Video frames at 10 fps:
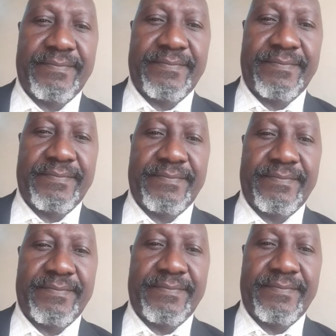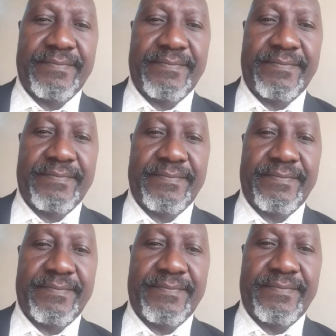
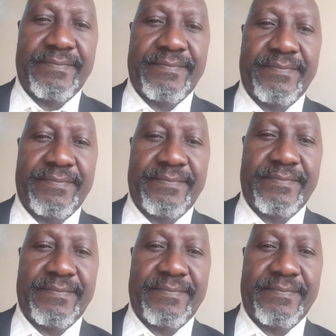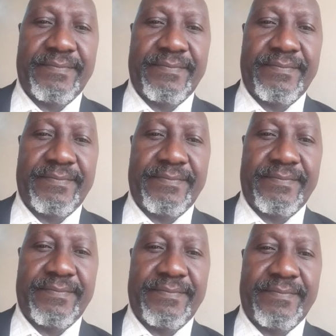
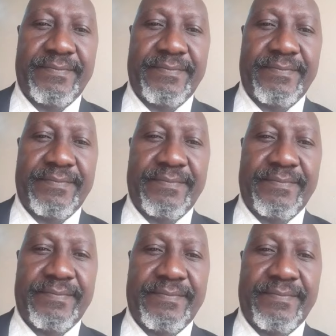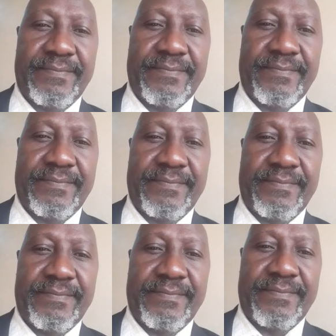
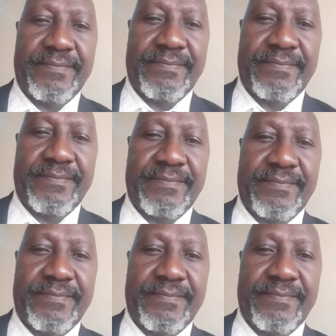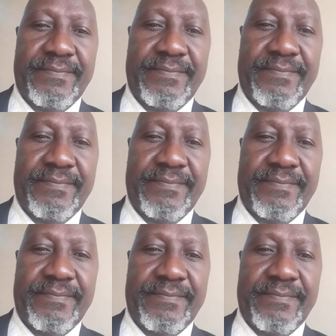
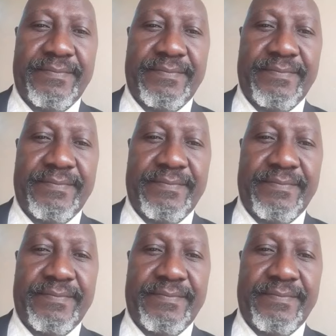No words are spoken by the person on screen.